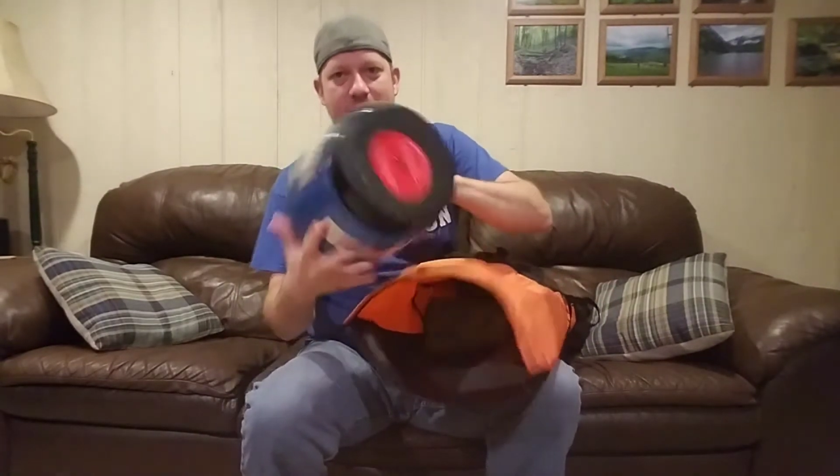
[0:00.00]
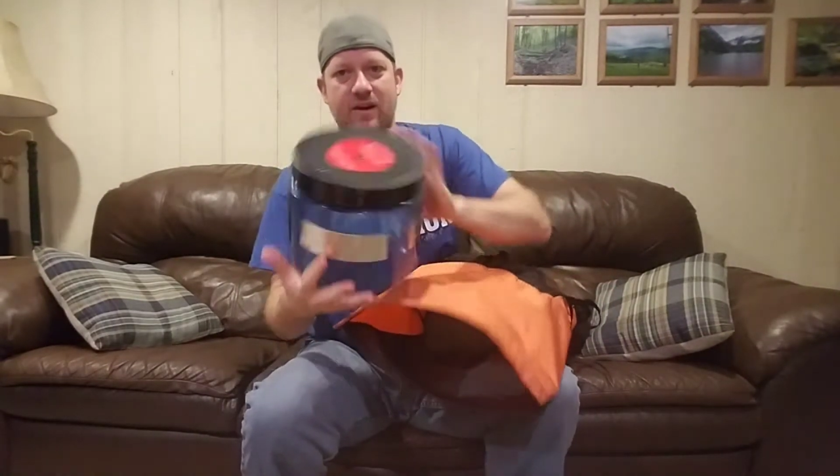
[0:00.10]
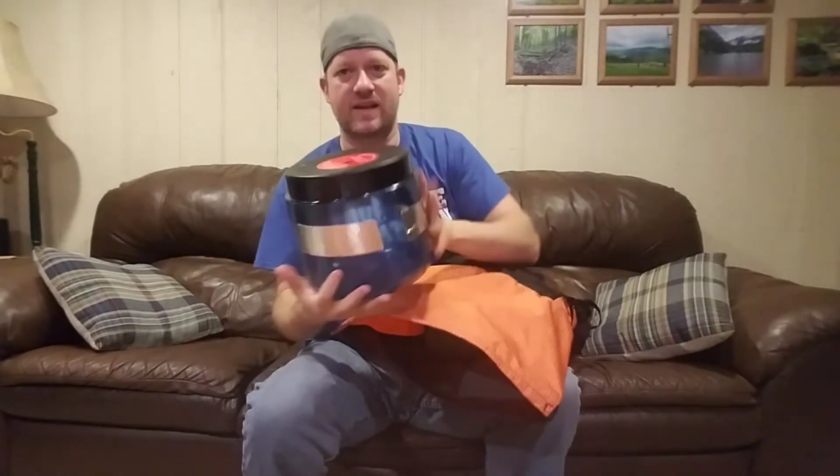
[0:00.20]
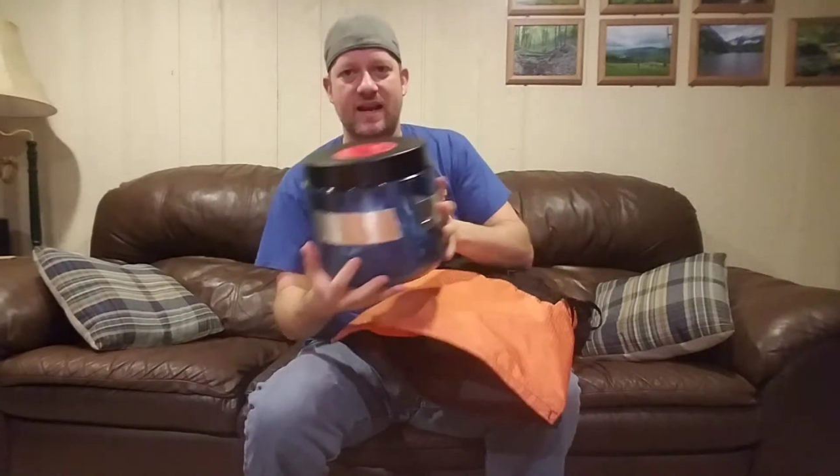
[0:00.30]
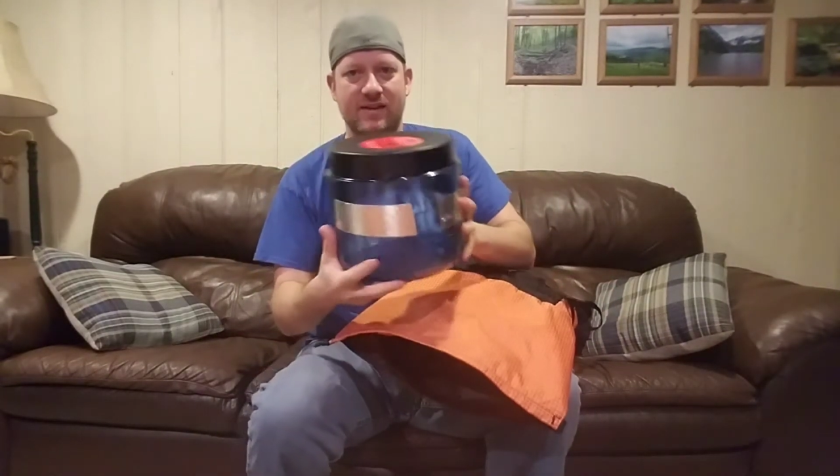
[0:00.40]

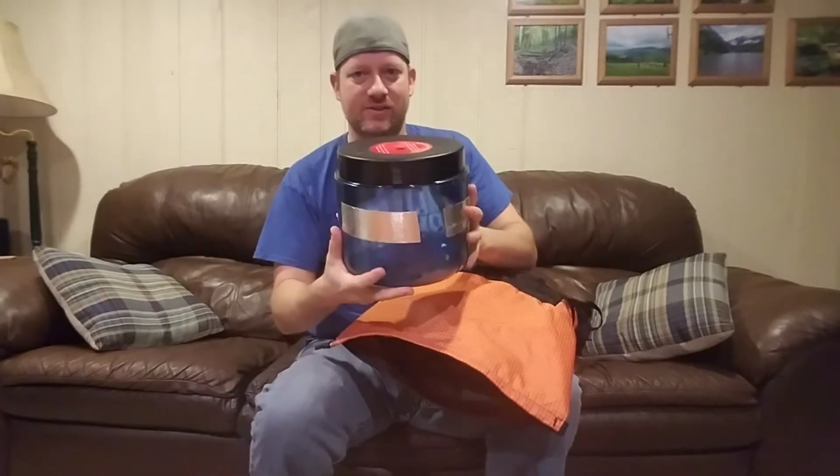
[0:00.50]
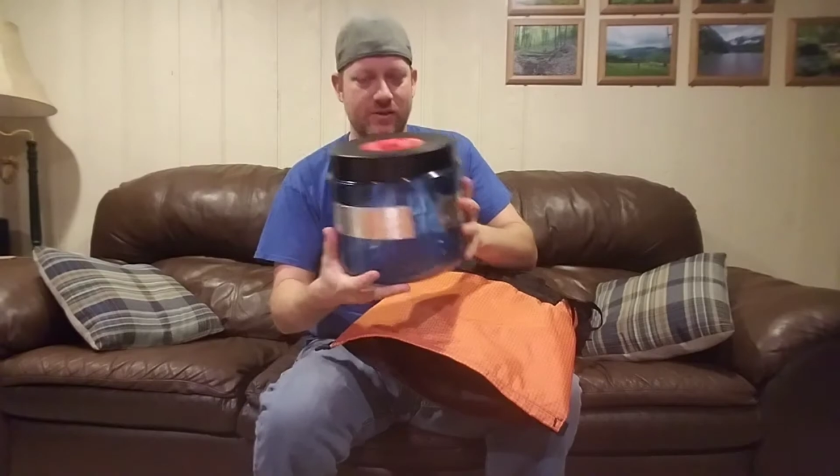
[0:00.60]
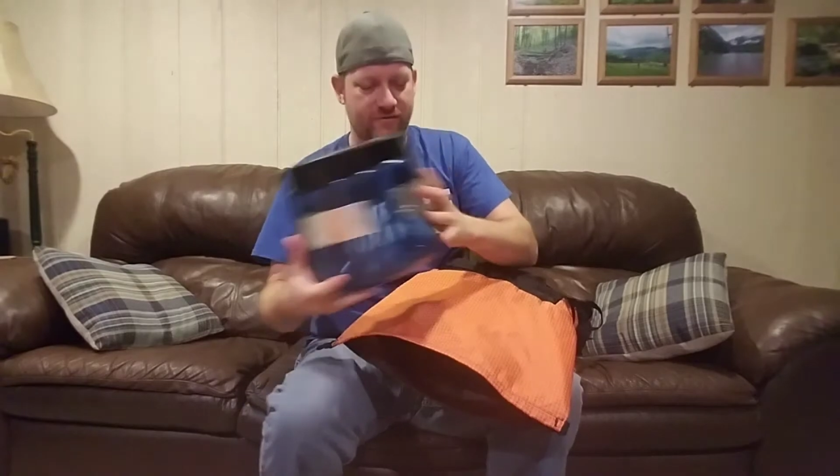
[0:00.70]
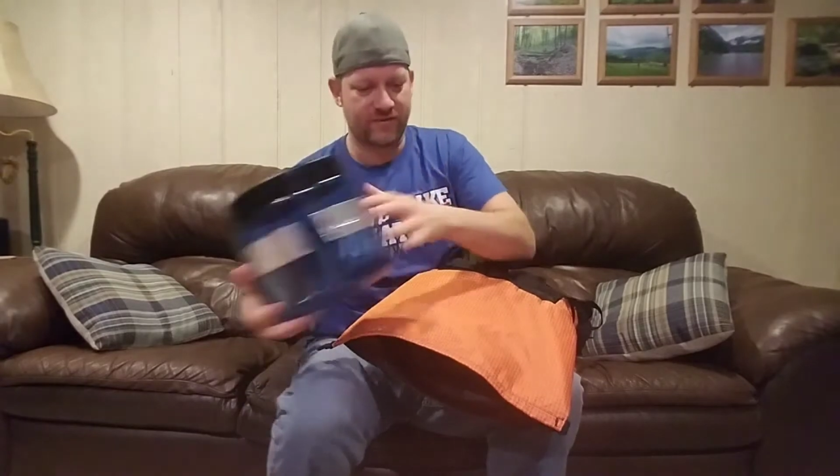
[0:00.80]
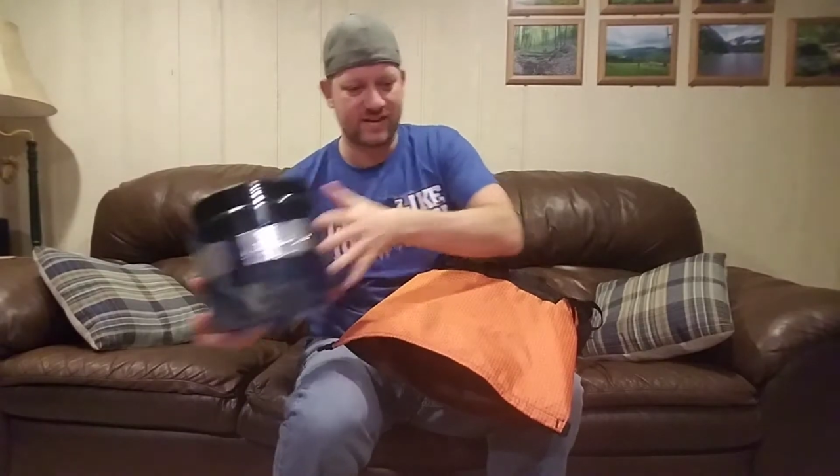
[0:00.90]
bear
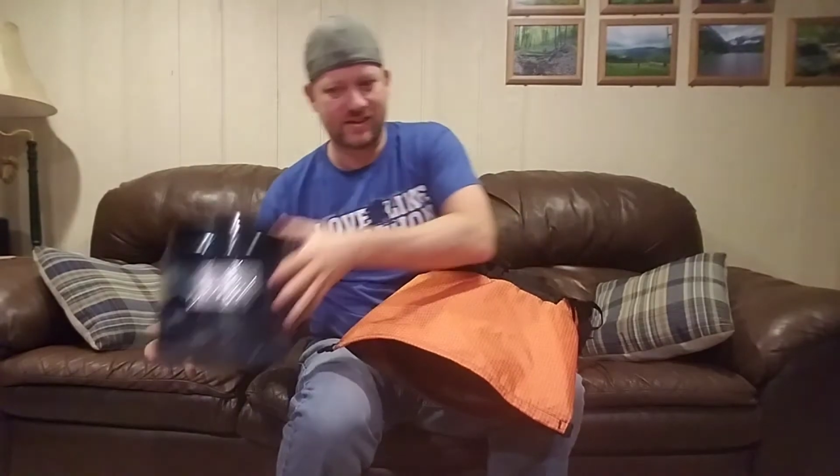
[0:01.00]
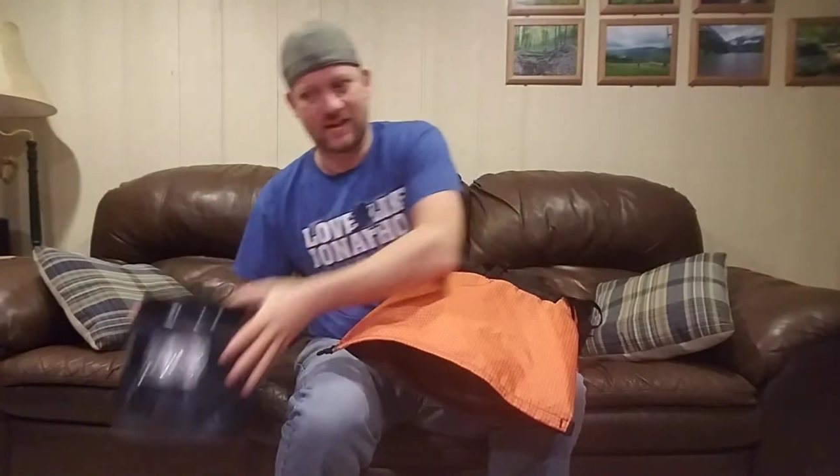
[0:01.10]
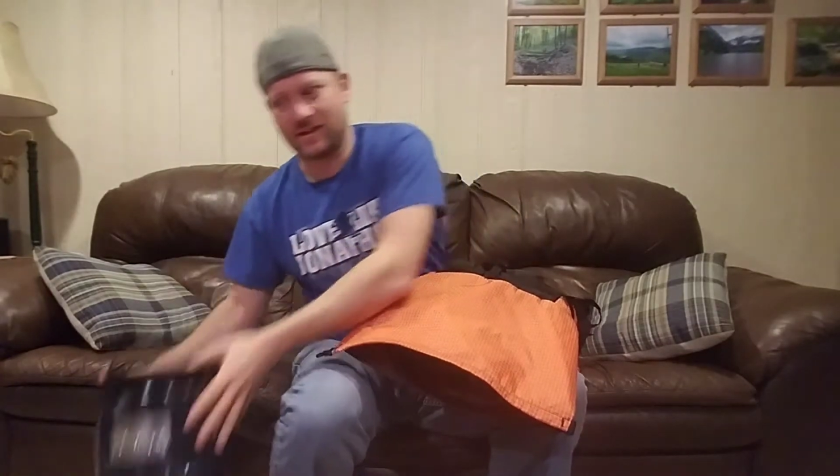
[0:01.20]
canister fits in